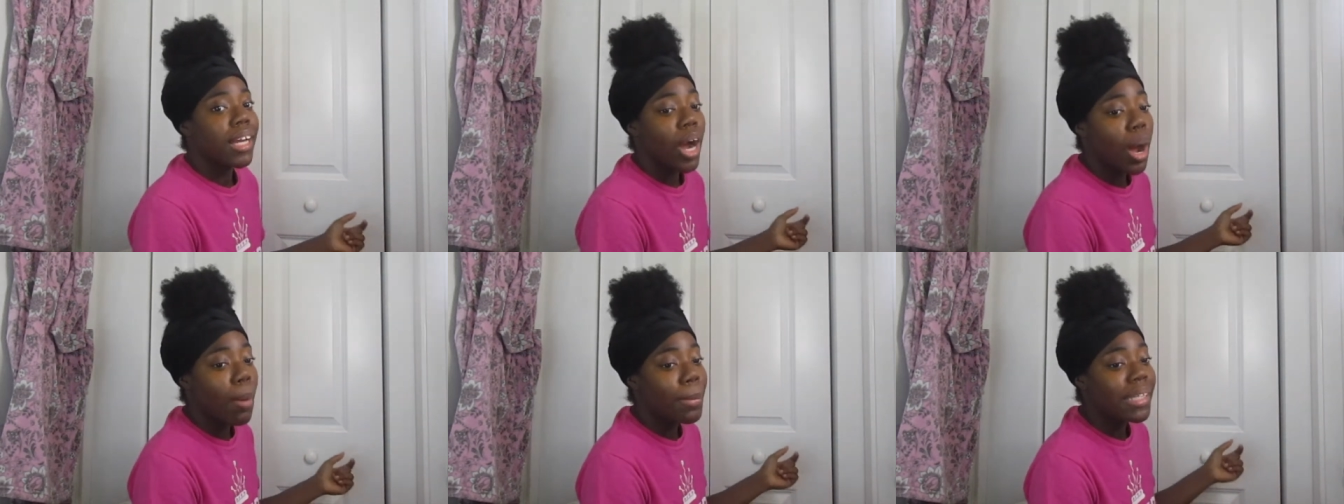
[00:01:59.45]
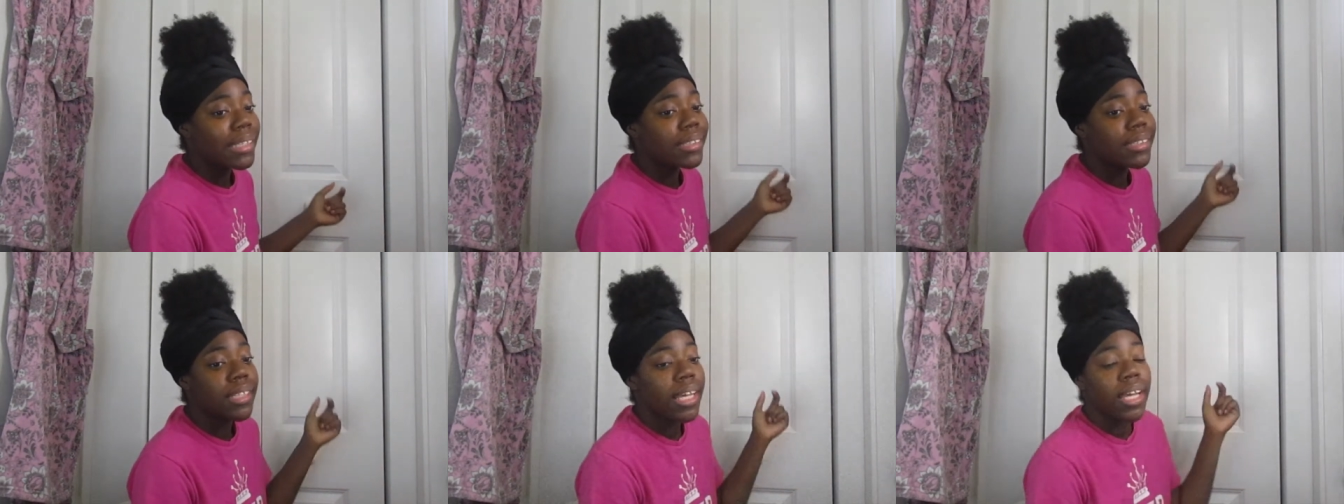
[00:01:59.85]

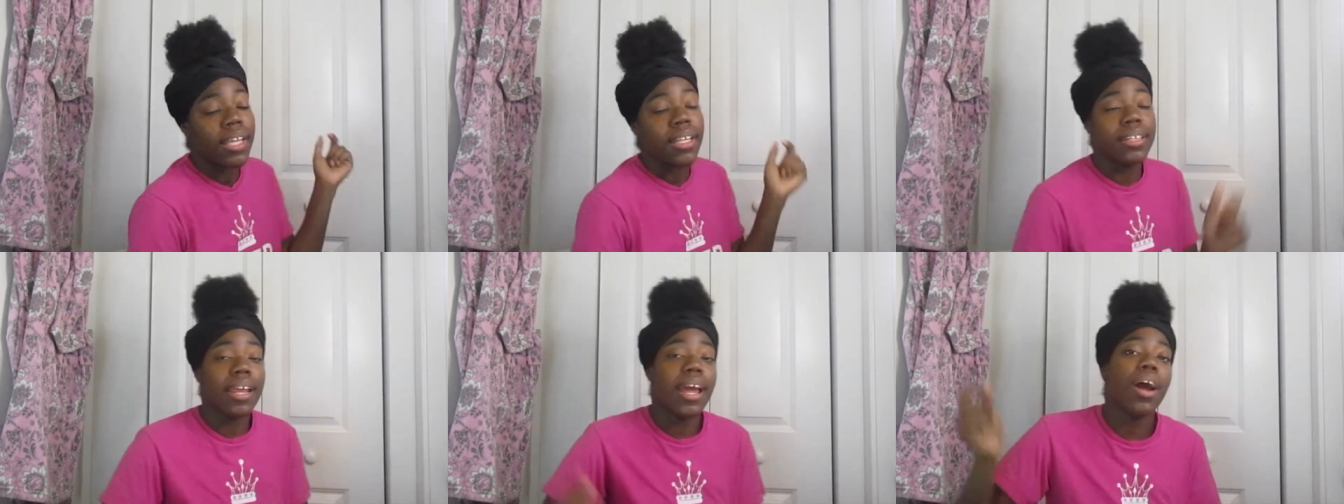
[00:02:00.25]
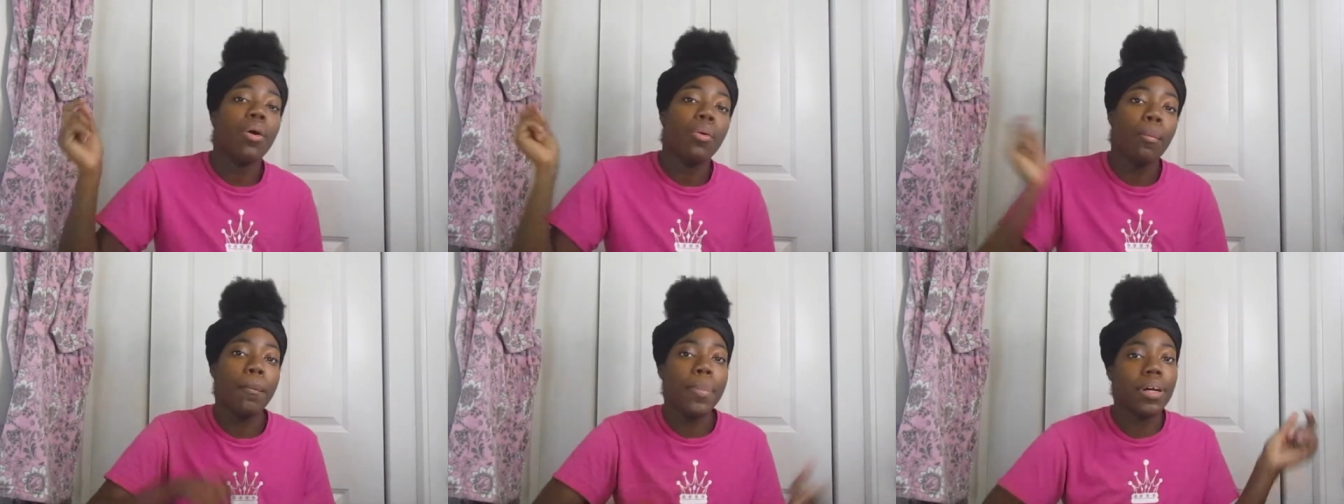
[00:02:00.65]
comments down
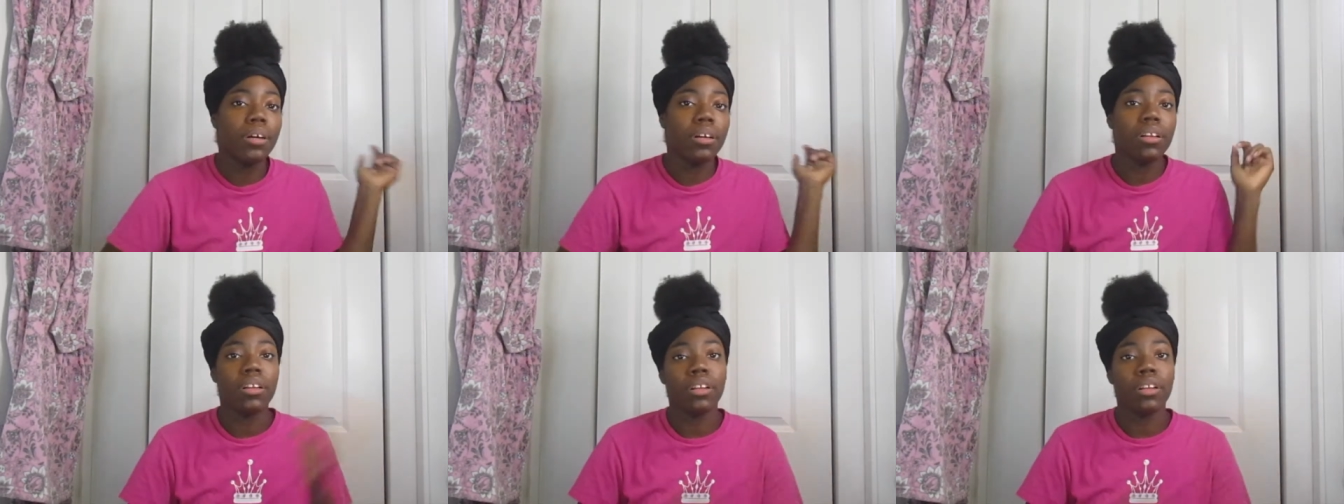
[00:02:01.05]
below.